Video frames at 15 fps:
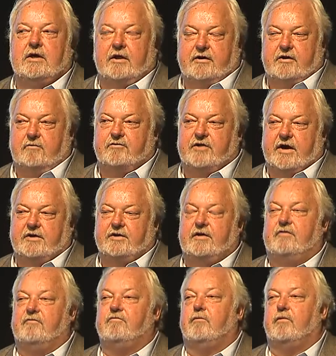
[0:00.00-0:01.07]
The
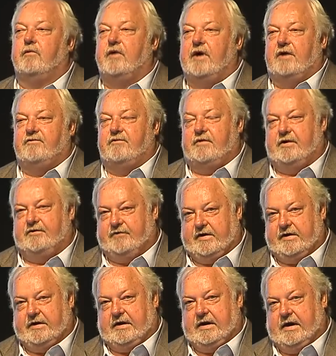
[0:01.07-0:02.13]
objective we are
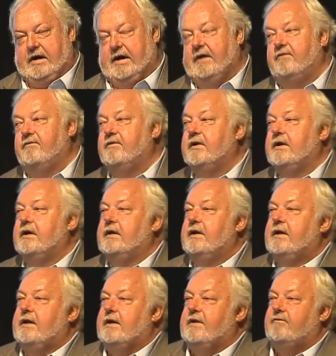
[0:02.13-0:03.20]
suggesting to clients
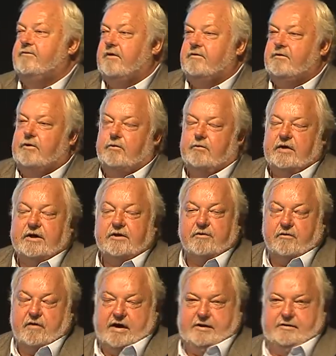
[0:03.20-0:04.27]
is that you
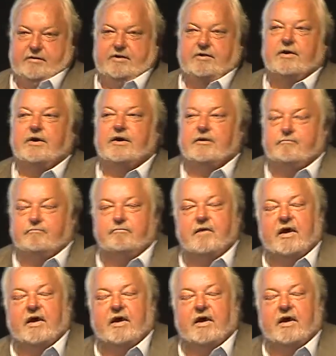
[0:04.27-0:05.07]
integrate the team